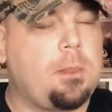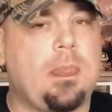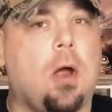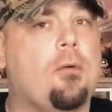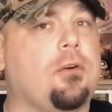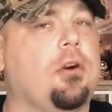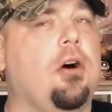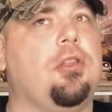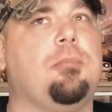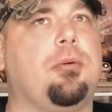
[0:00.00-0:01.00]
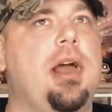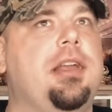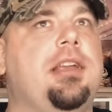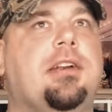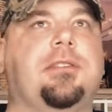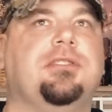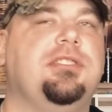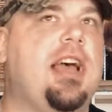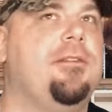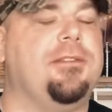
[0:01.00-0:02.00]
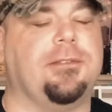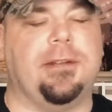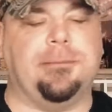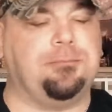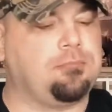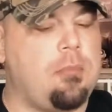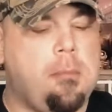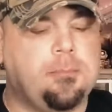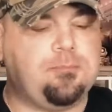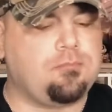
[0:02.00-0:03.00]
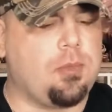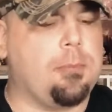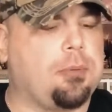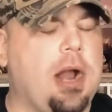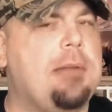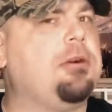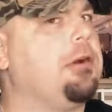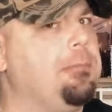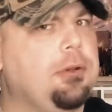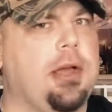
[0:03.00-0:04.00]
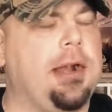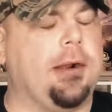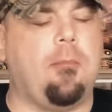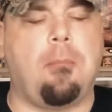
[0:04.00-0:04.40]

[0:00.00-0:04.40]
Overall, the breading here is definitely the primary player,